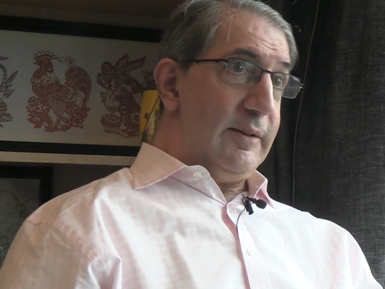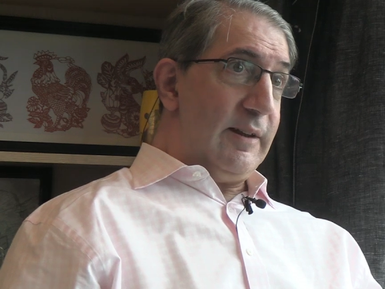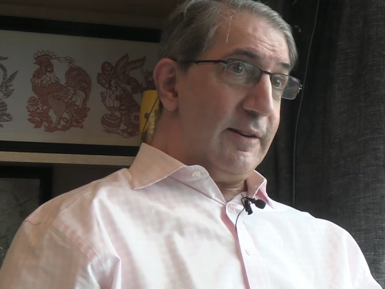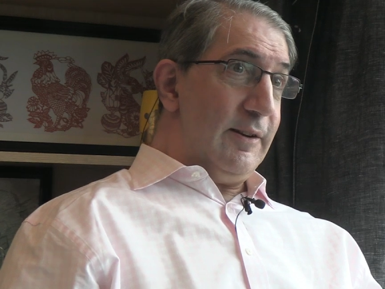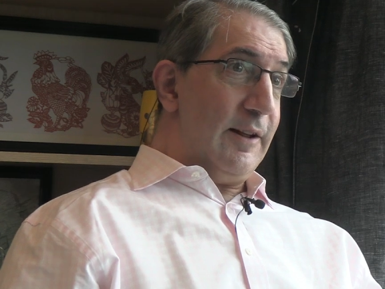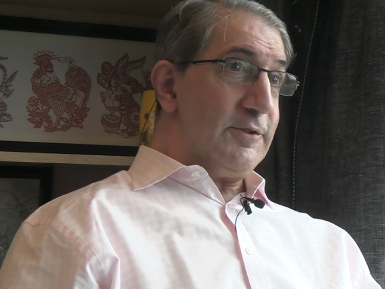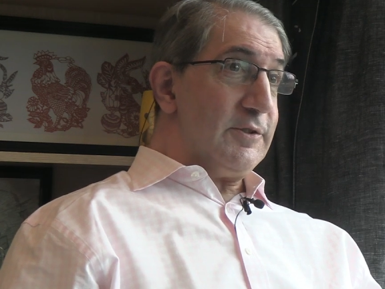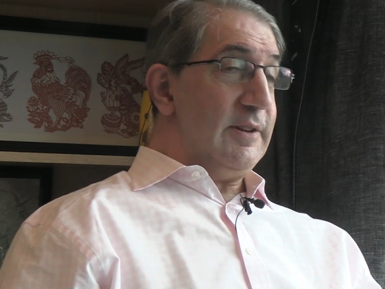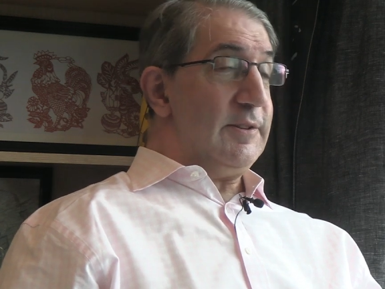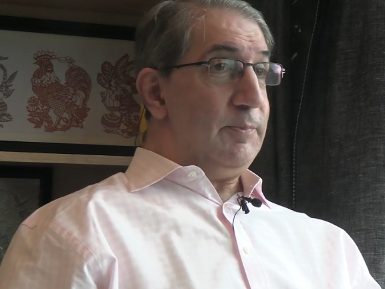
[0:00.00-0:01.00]
And
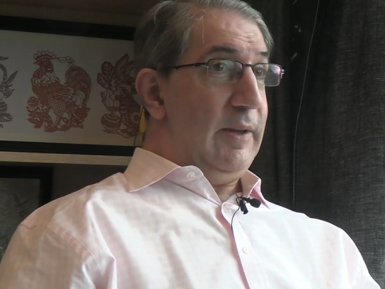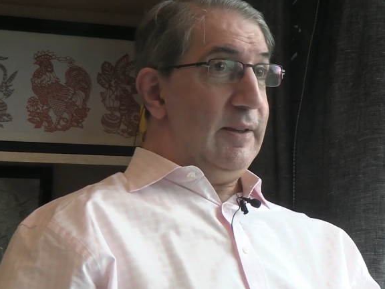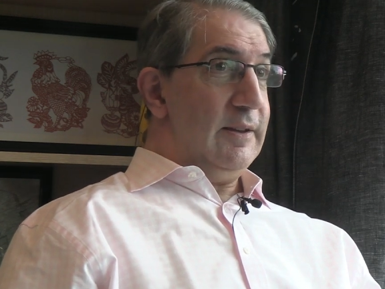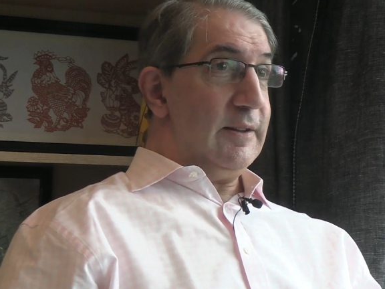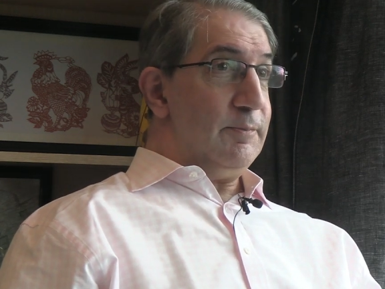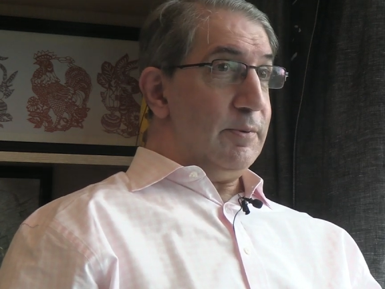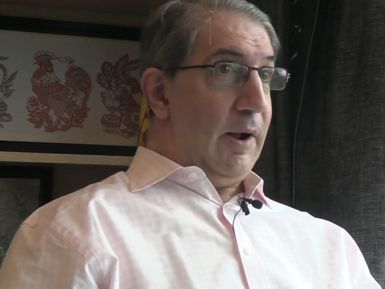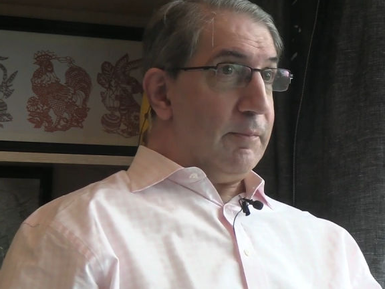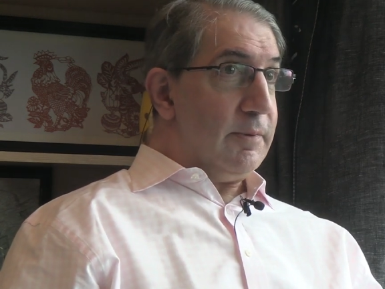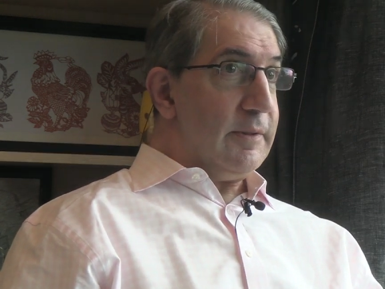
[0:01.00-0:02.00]
technologically speaking, it's
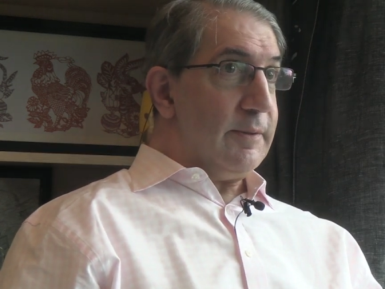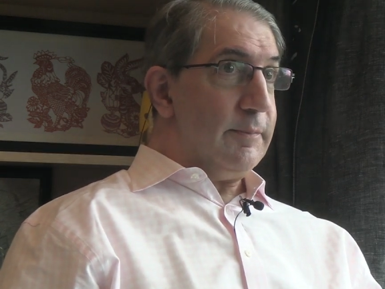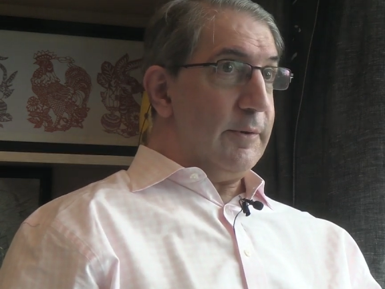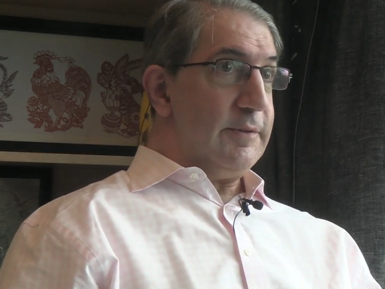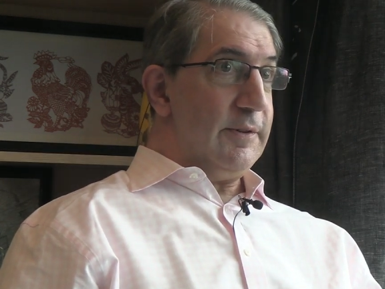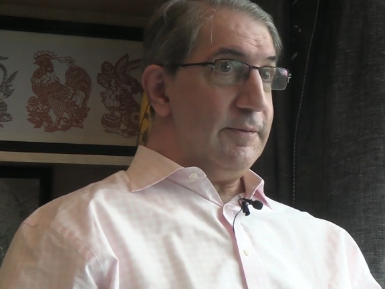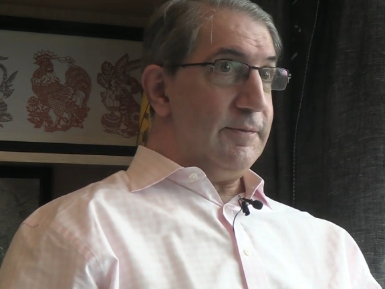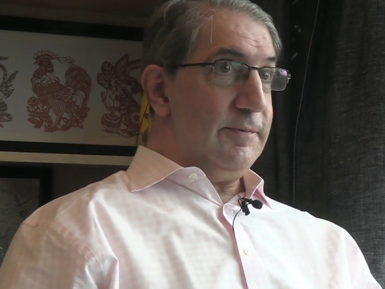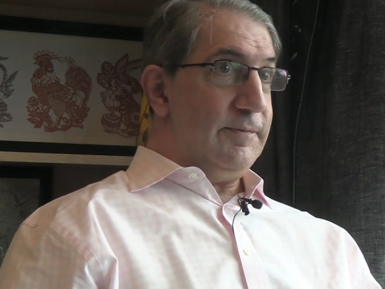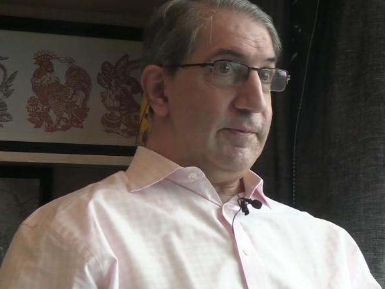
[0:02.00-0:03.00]
probably the most
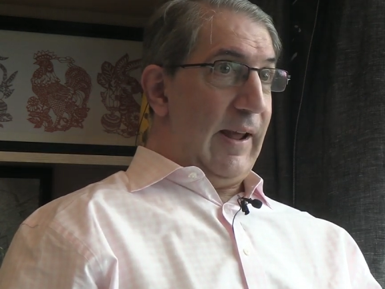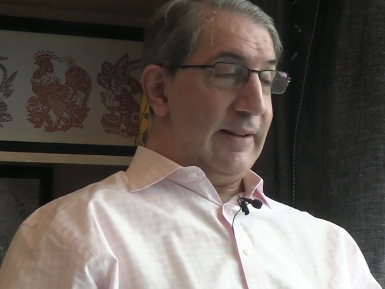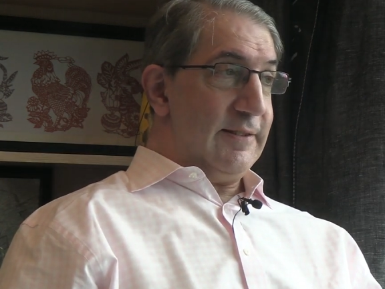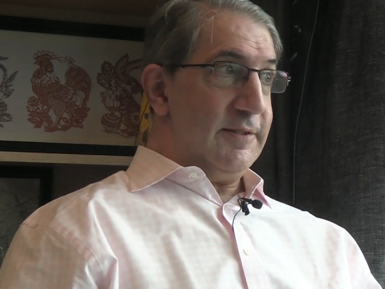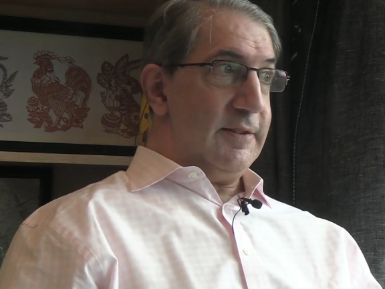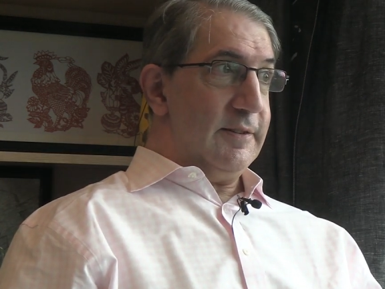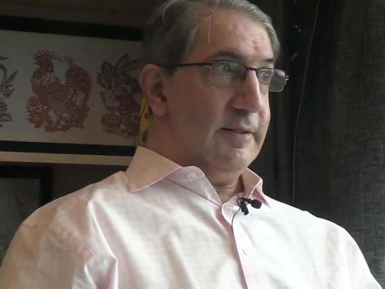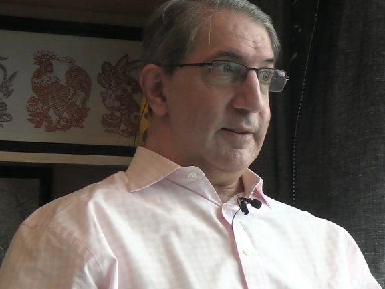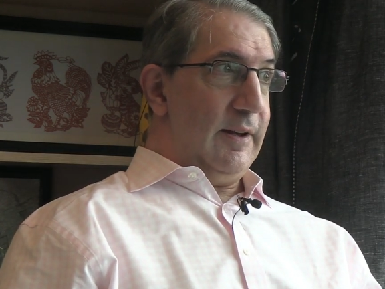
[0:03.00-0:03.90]
advanced